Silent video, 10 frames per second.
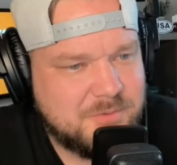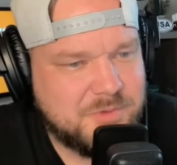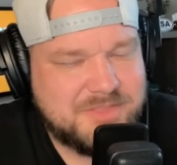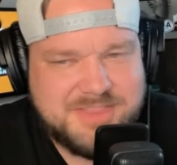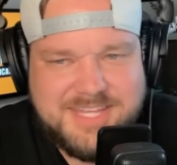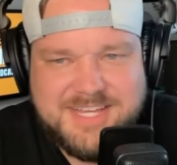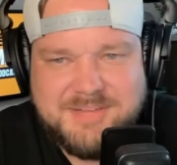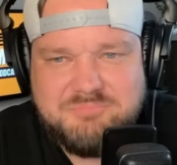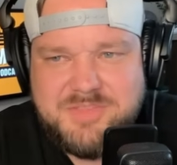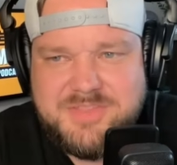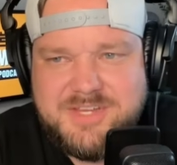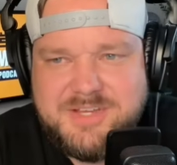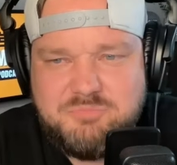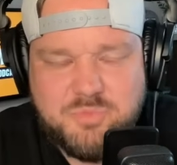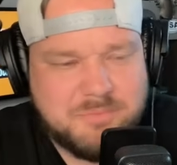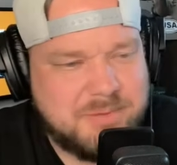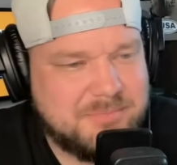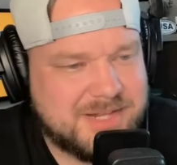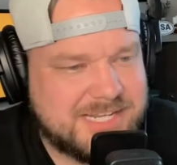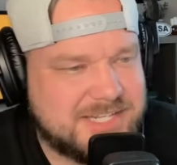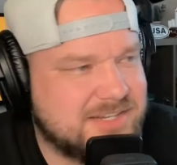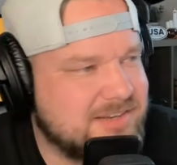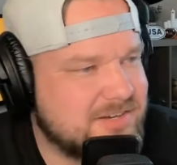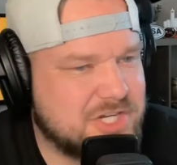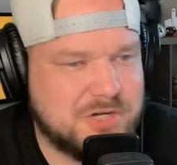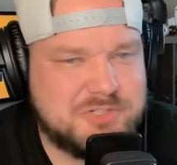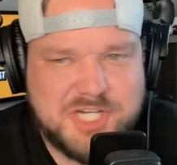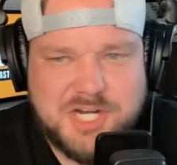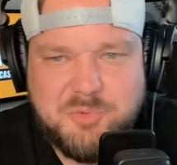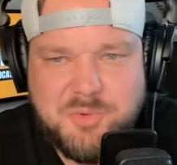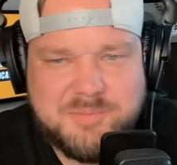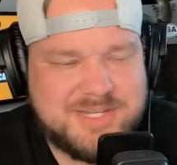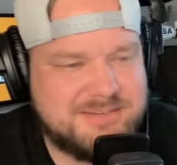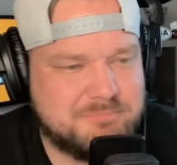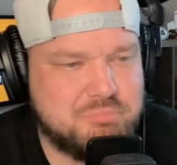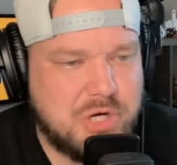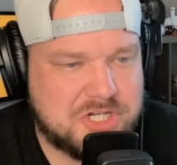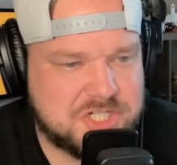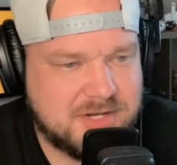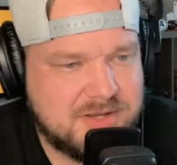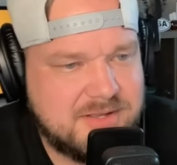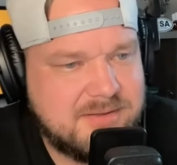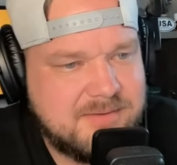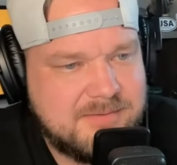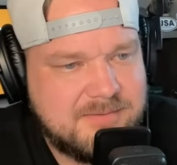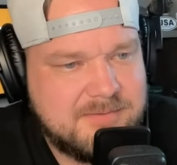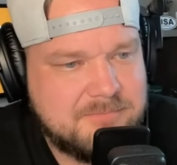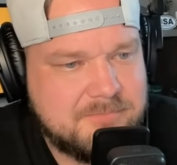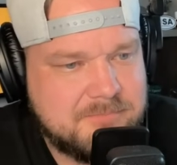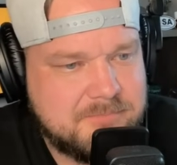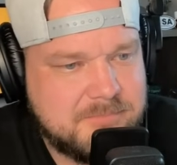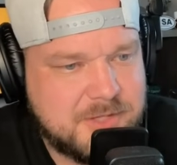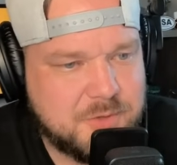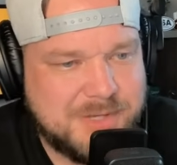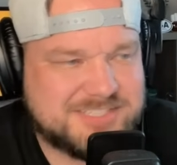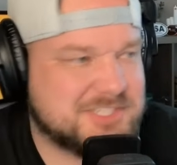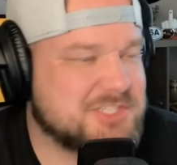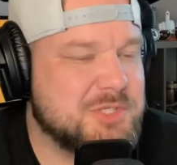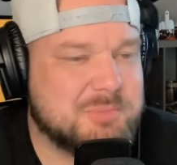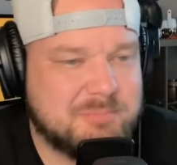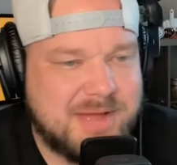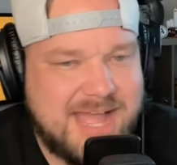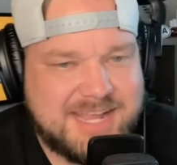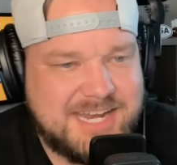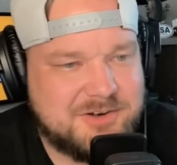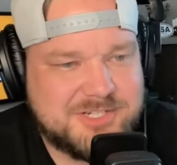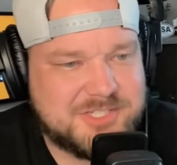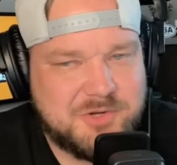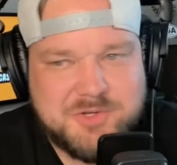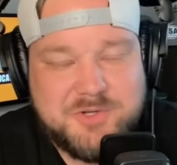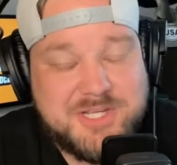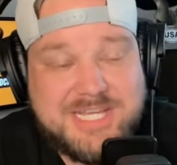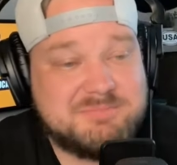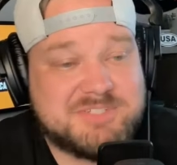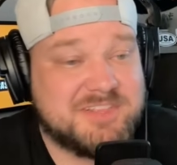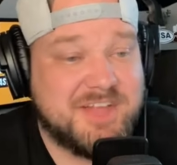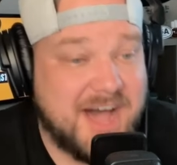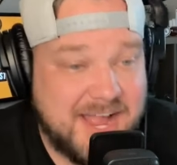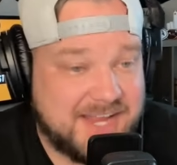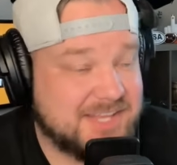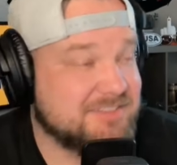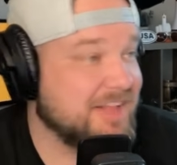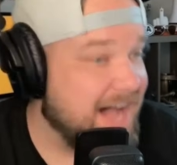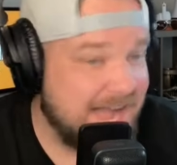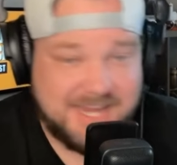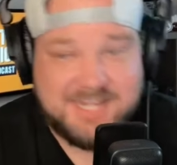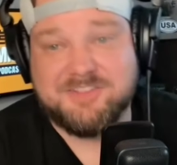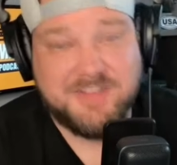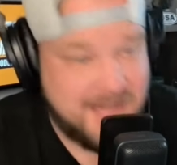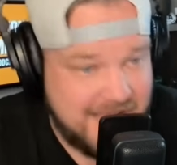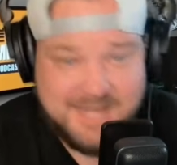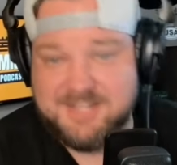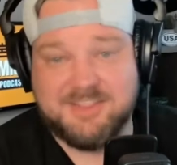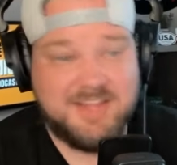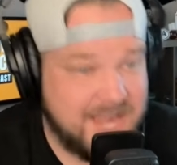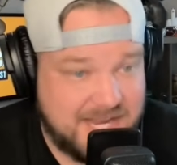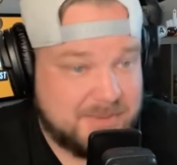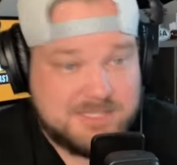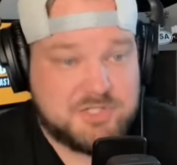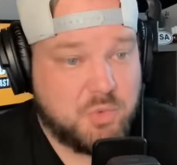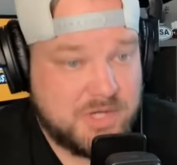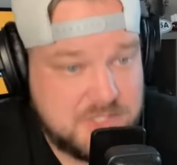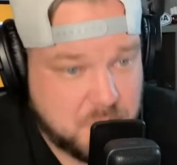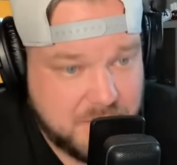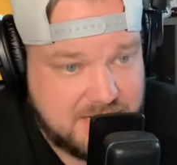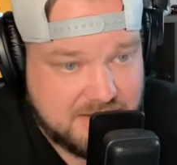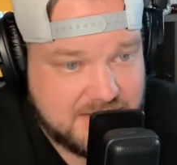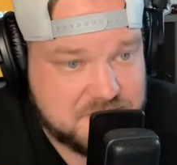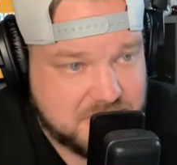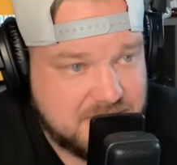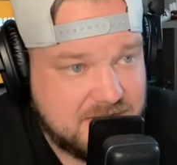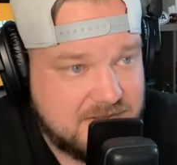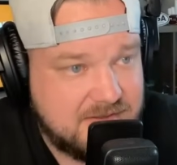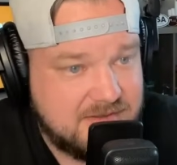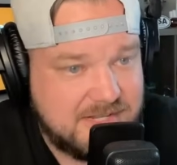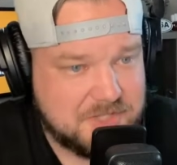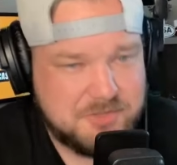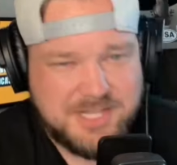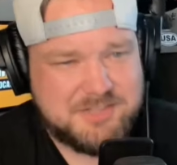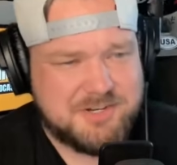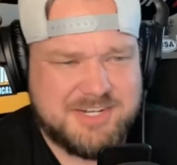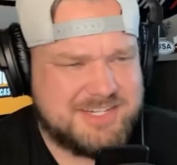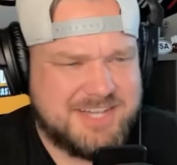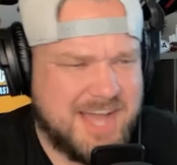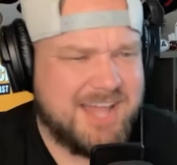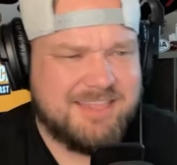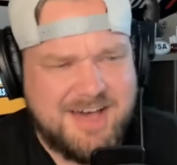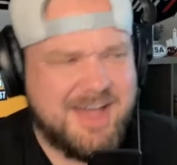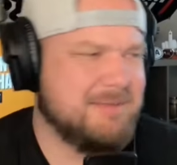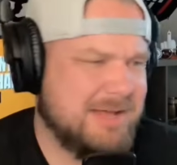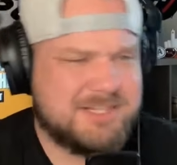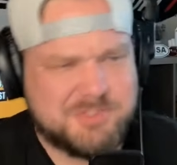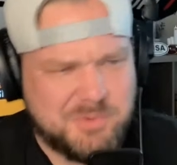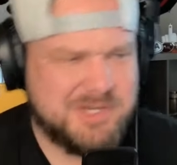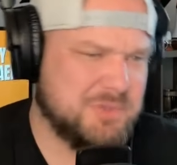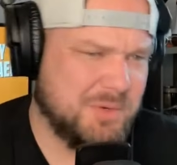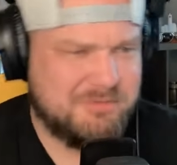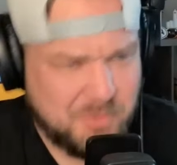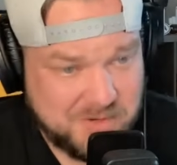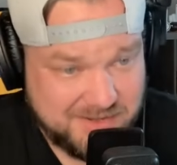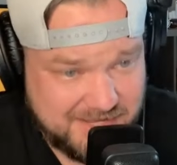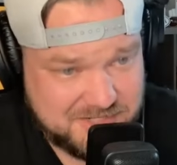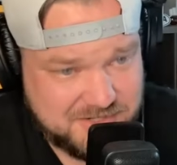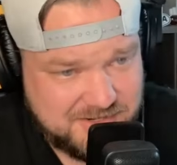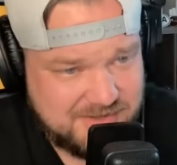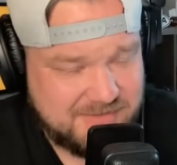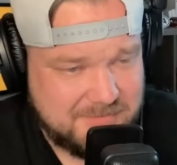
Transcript: with the uh, the Republican co-chairwoman Bush, who has the super PAC in Arizona, who keeps lying and lying and lying and lying about the 2020 election. And you think they're going to not lie about the 2024 election?